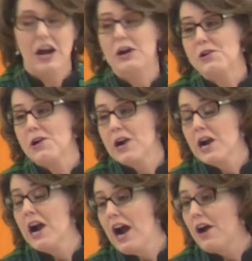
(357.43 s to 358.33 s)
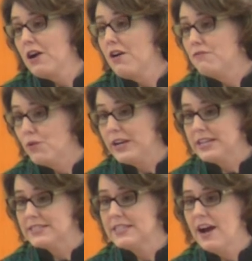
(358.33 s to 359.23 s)
or our
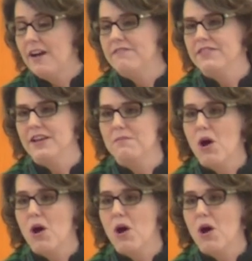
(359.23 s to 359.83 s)
avoidance of them,